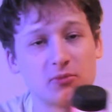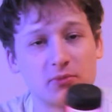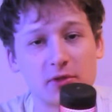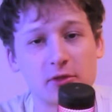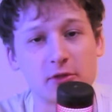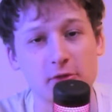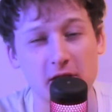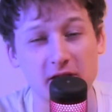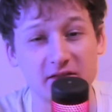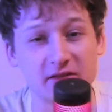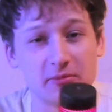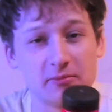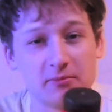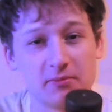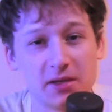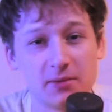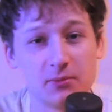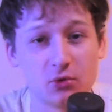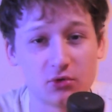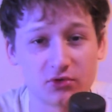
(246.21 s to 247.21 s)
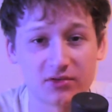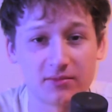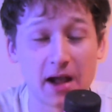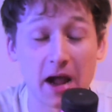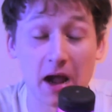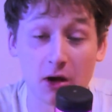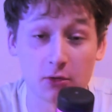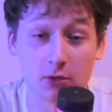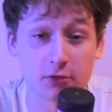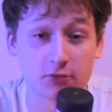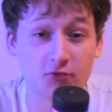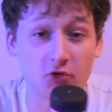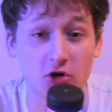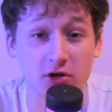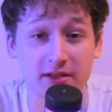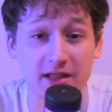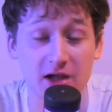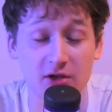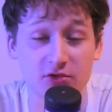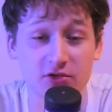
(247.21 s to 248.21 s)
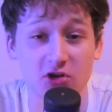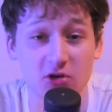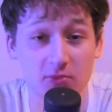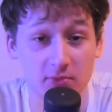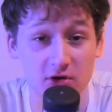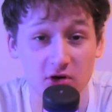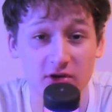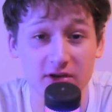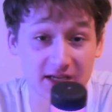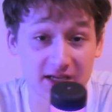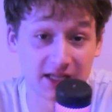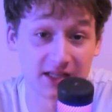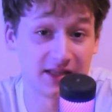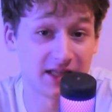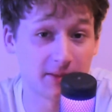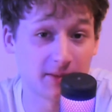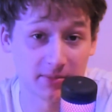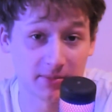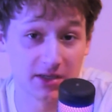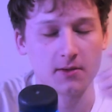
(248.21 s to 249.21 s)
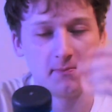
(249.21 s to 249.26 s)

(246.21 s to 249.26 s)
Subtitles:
sending people to my house right now to come and like kidnap me.